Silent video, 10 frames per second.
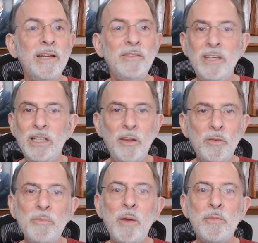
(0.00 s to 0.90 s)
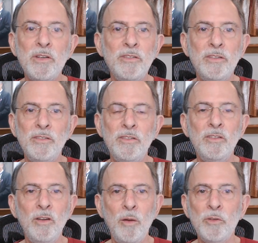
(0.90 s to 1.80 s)
healing 3 memories is
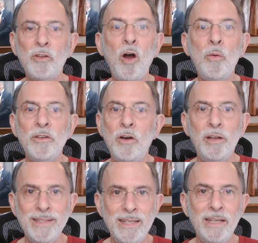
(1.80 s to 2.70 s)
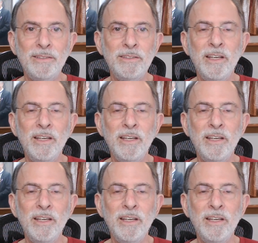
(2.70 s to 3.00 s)
almost always all it takes.